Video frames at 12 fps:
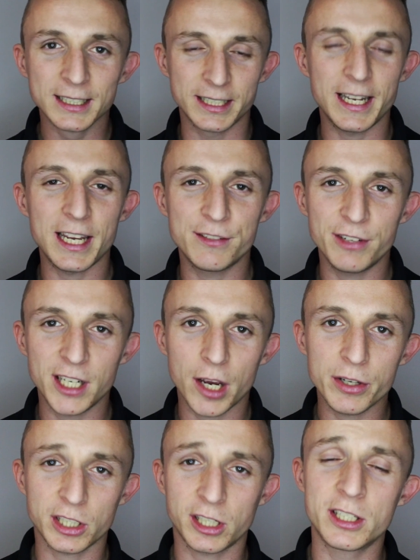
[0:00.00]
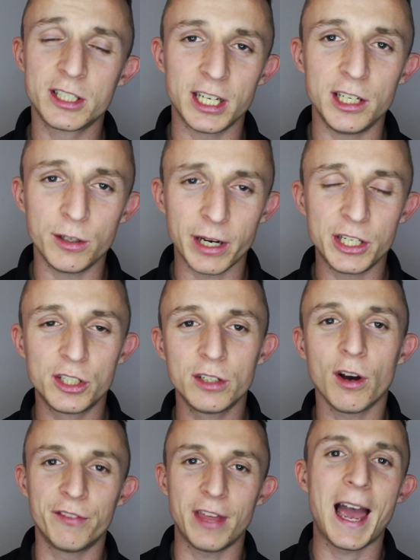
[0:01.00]
Today's video is a continuation
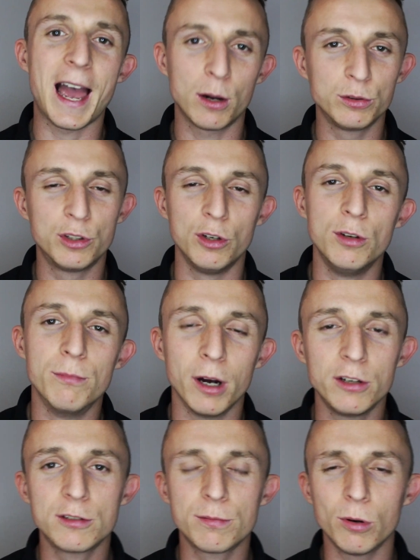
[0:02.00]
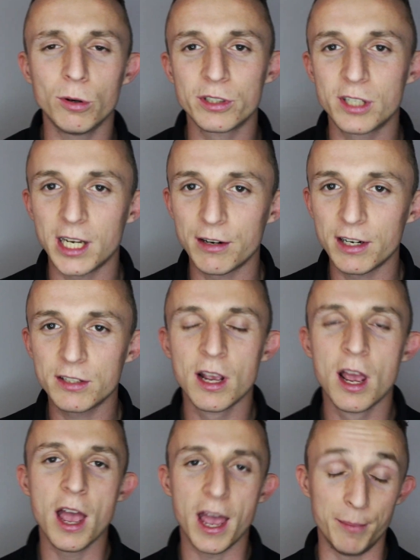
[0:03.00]
of the How To Motorsport series.
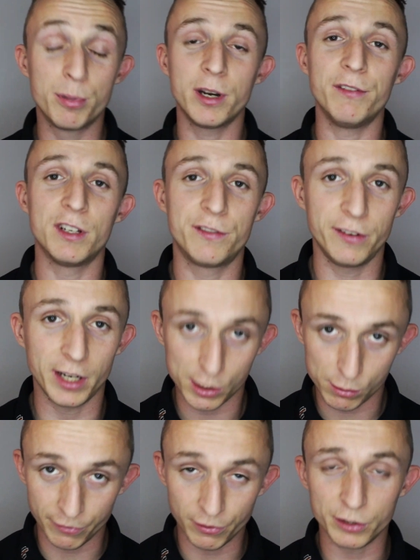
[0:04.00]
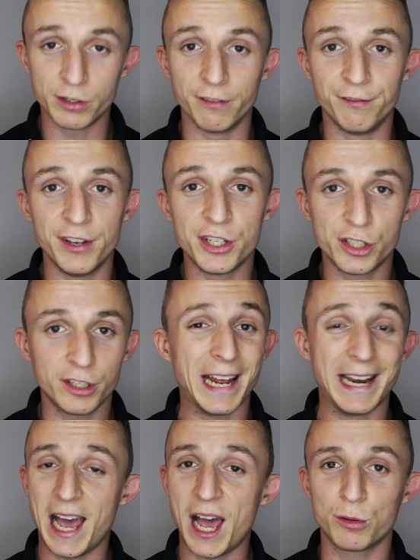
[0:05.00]
In previous videos, we've looked at vision
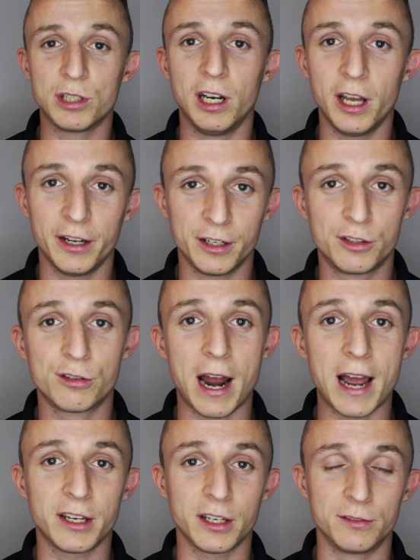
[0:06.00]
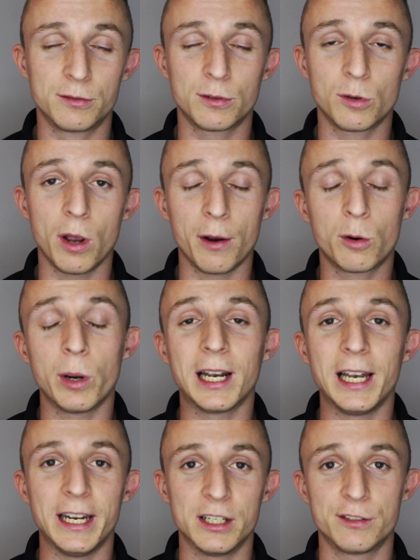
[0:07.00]
and how to learn a track as
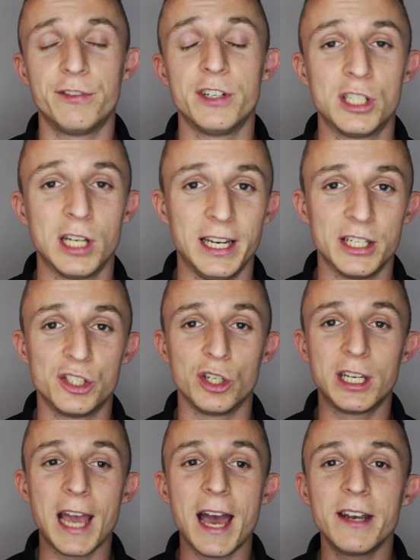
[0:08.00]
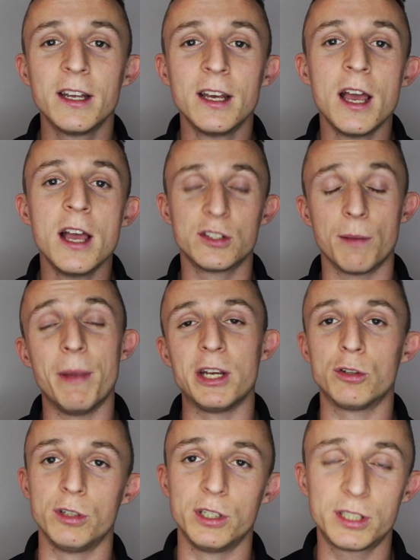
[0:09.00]
quickly and as efficiently as you can. So make
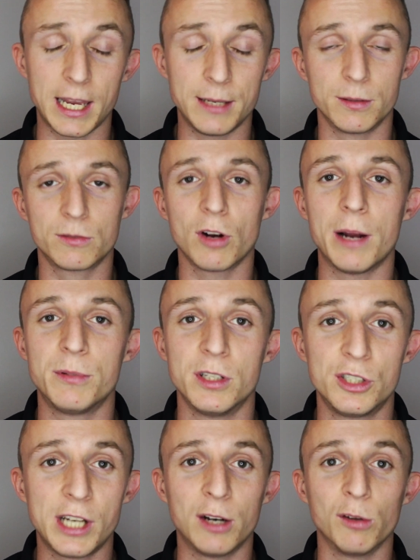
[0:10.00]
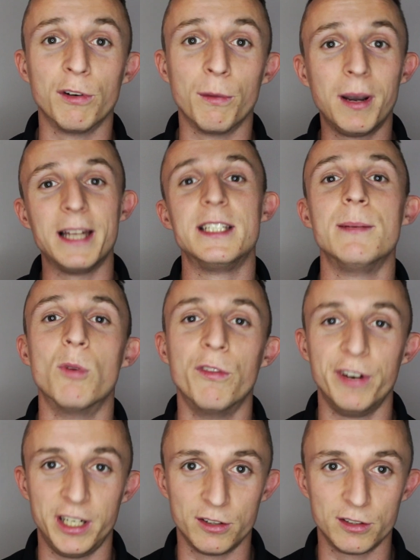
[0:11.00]
sure you stay subscribed to the channel for plenty more
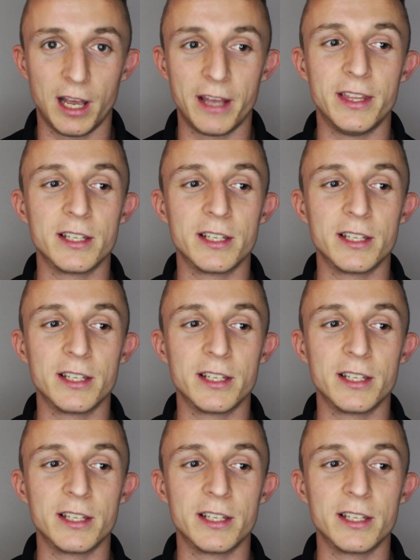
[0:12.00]
videos like